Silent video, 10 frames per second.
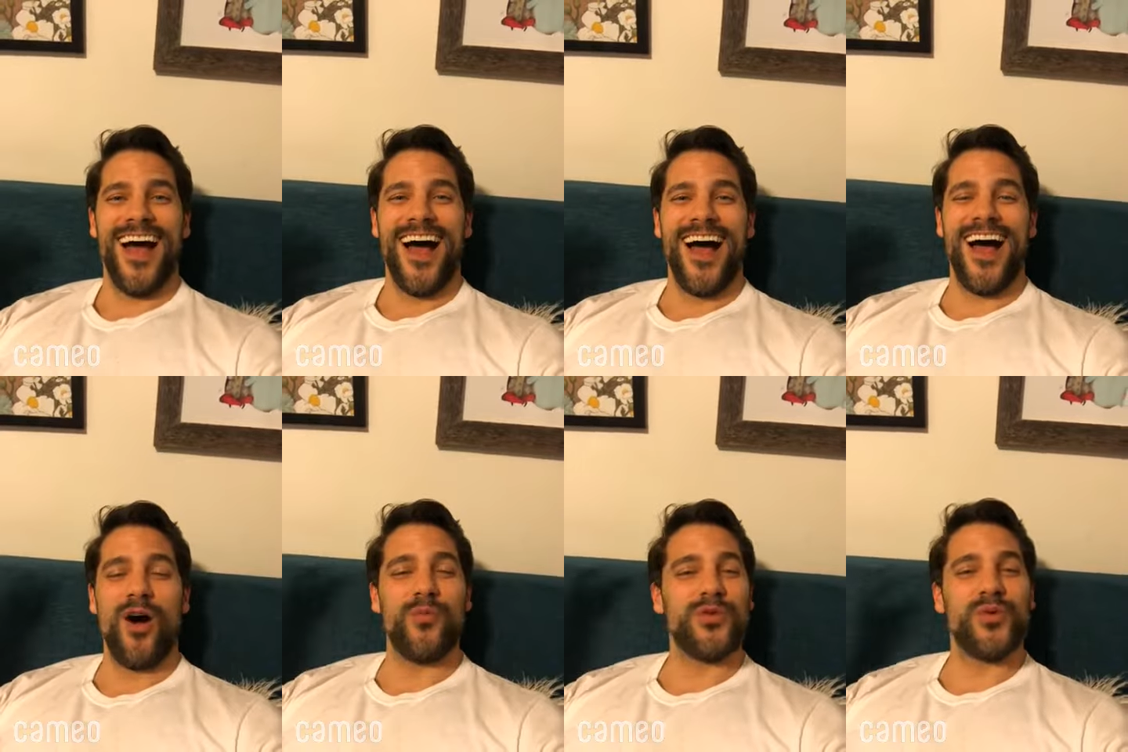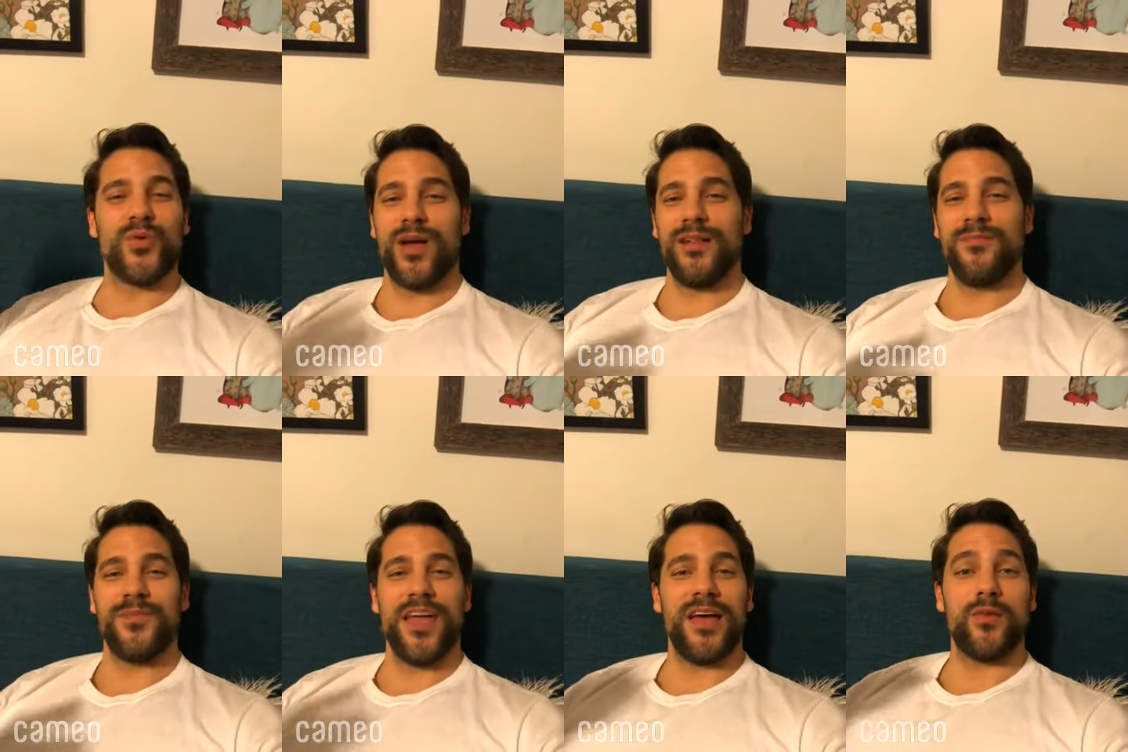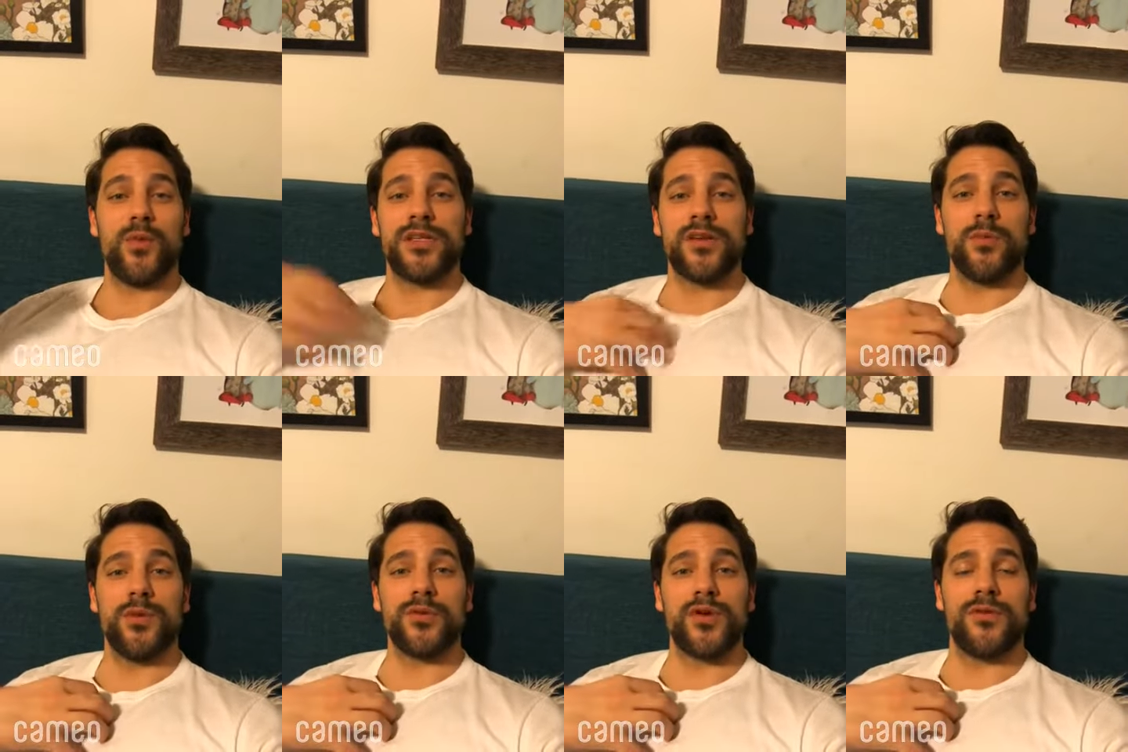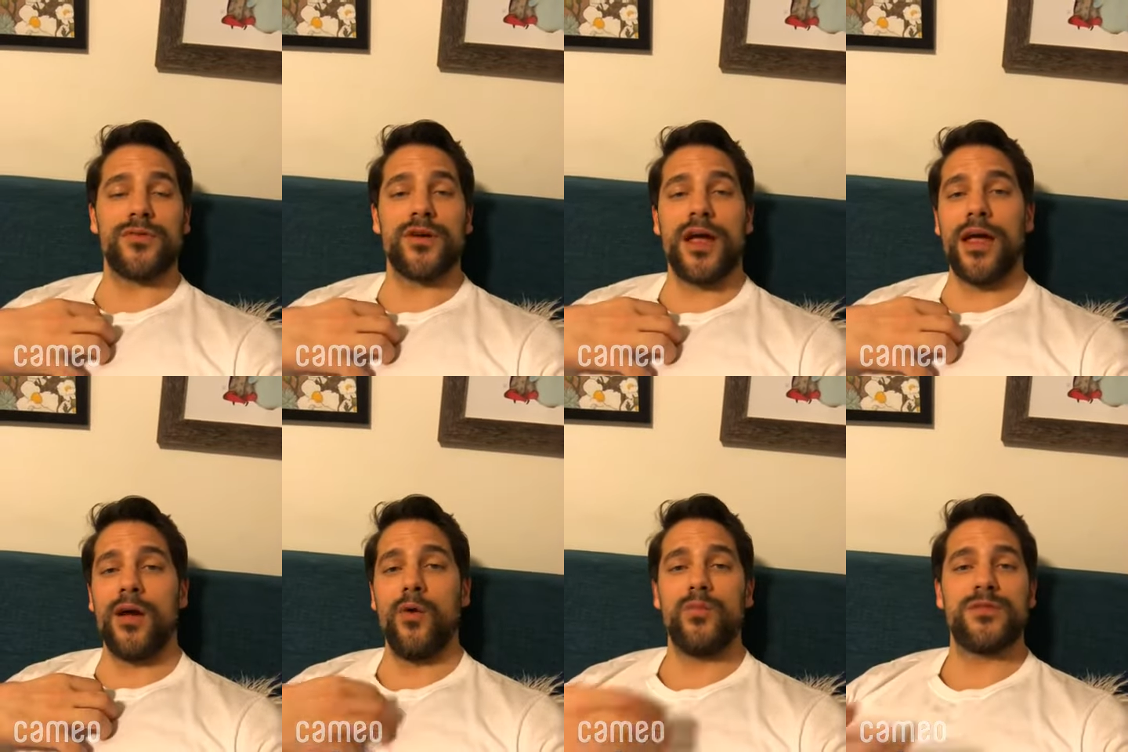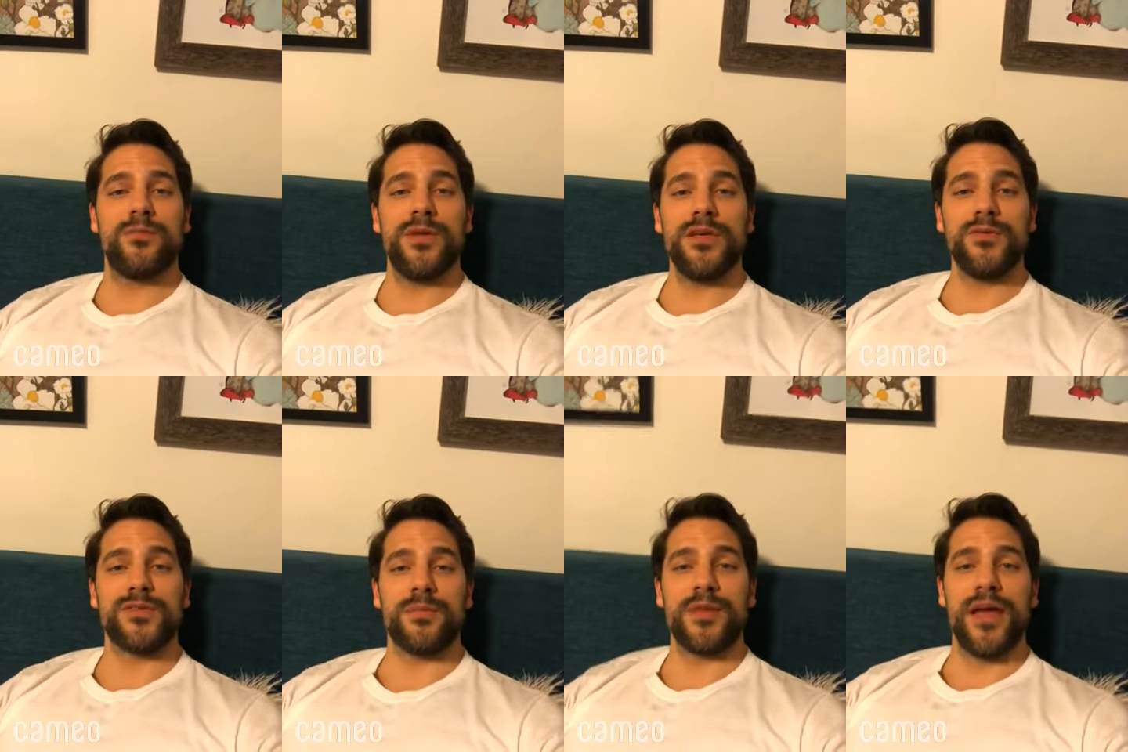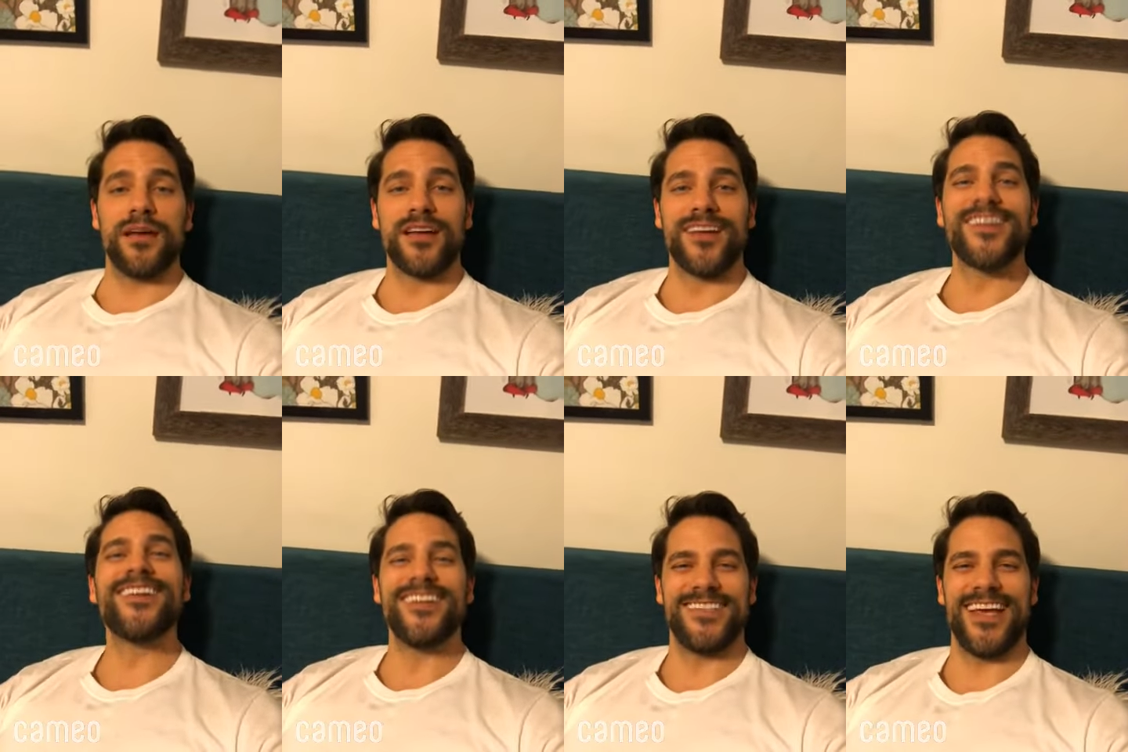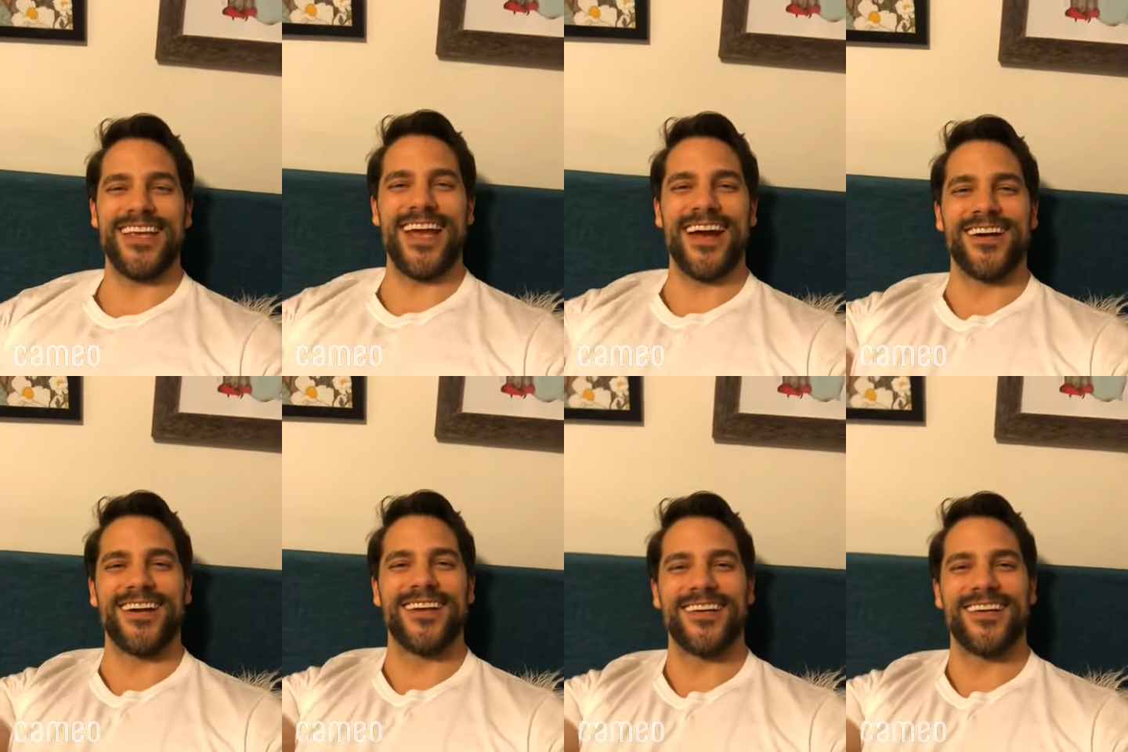I hope you're doing well, and when this all blows over, I hope to meet you someday. Take care.